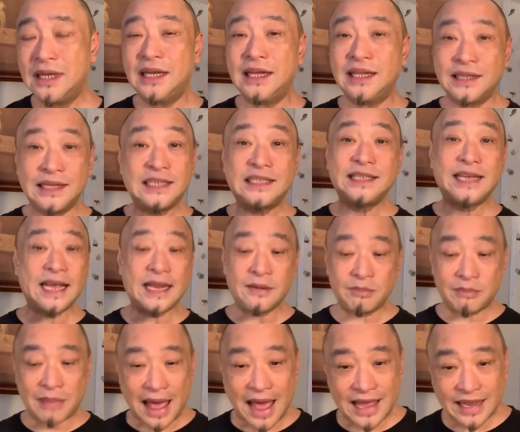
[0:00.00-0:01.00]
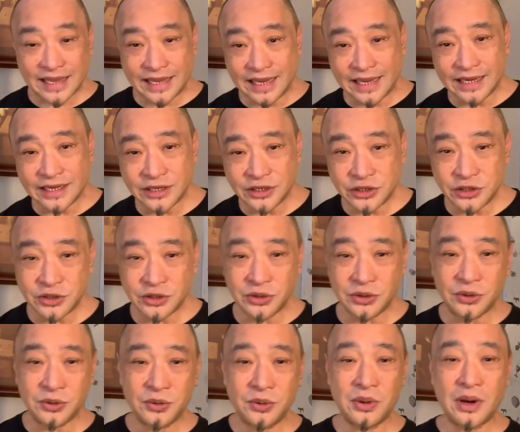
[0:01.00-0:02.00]
let's get back
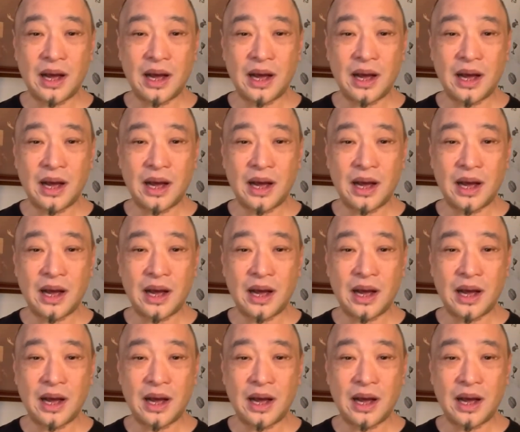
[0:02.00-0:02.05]
into